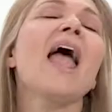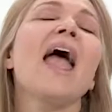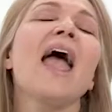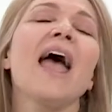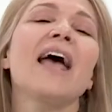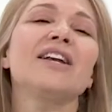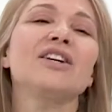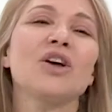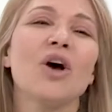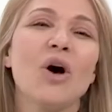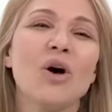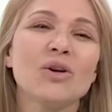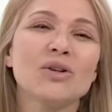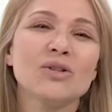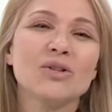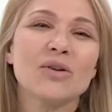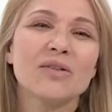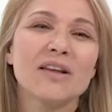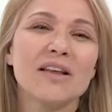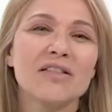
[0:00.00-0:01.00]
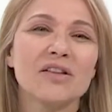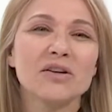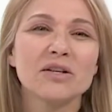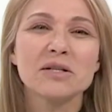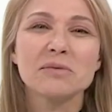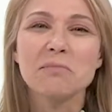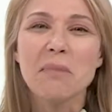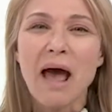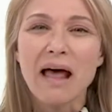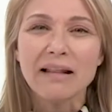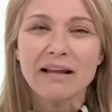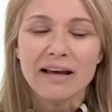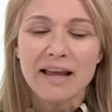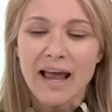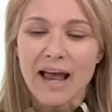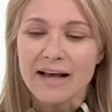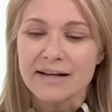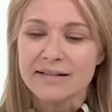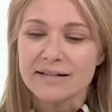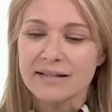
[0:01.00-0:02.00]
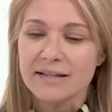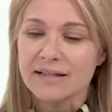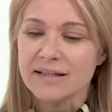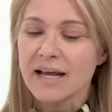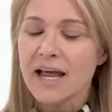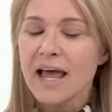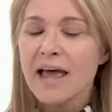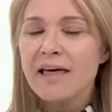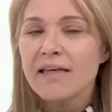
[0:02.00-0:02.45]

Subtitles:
And also then there's malic acid.